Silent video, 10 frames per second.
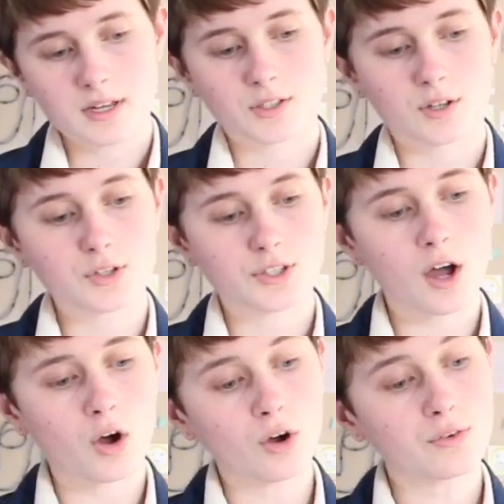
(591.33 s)
So you
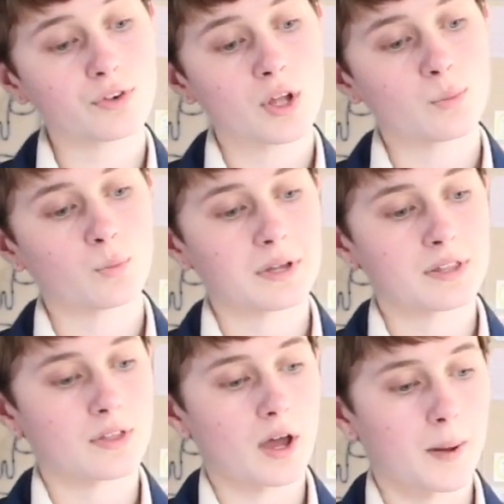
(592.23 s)
start off
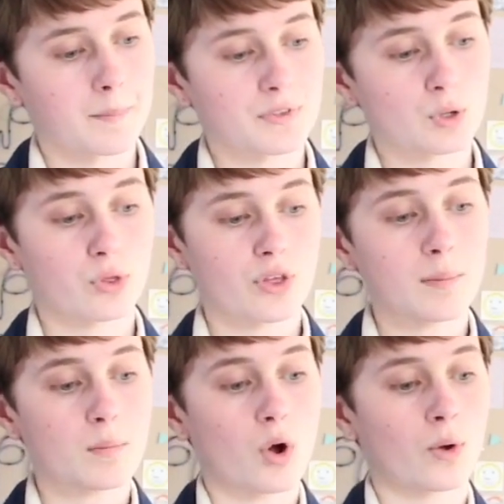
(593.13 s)
with your
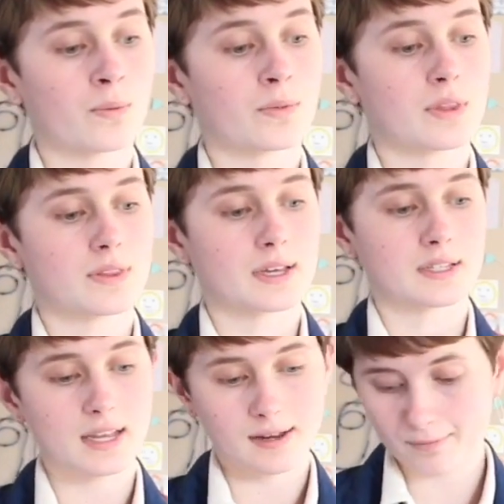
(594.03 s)
thumb on the
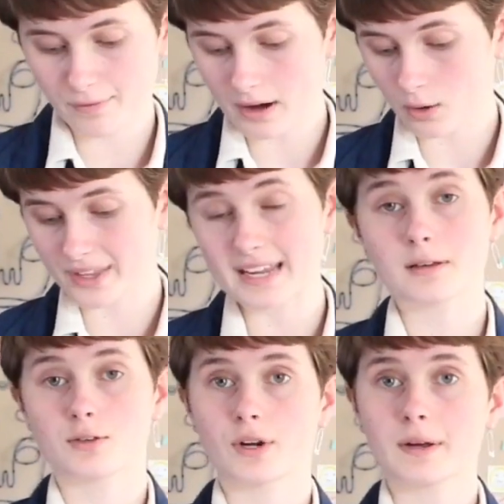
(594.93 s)
2nd fret on the
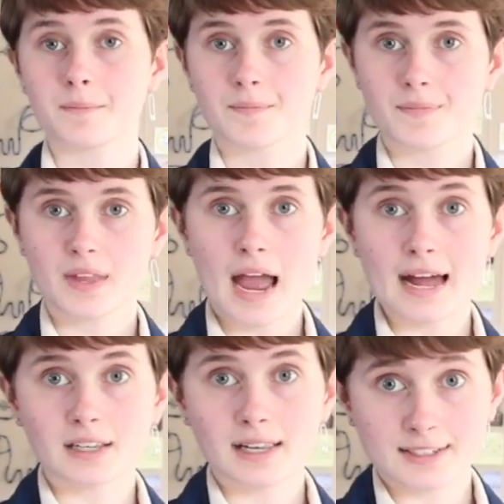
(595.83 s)
E string,
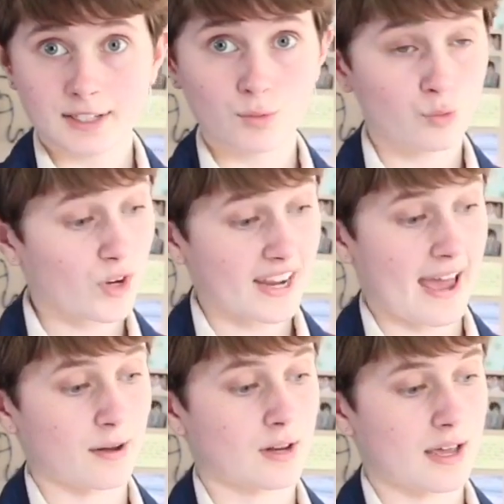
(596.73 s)
and you let it ring
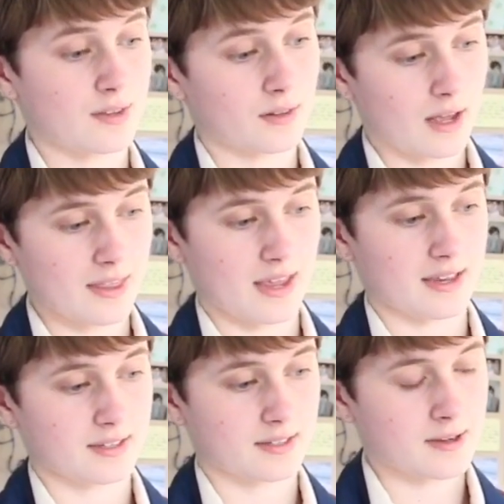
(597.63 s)
out like
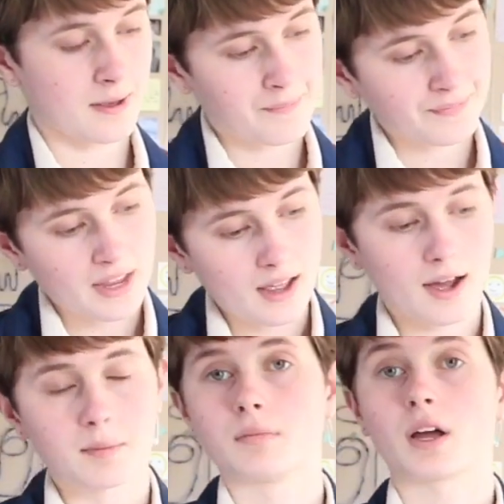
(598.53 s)
this,
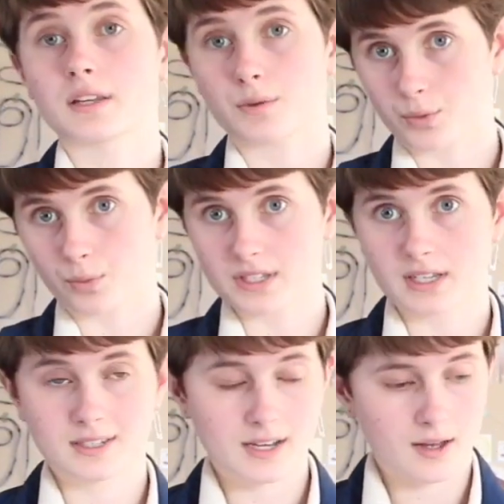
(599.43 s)
like we
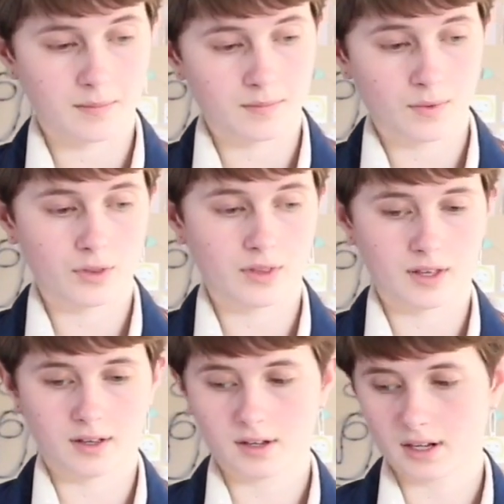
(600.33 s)
did on
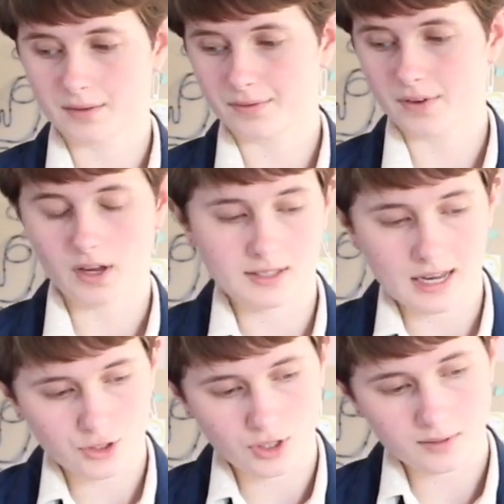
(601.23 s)
the kind of first
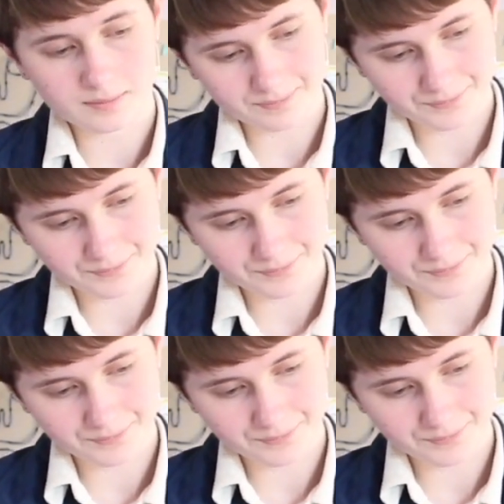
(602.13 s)
section.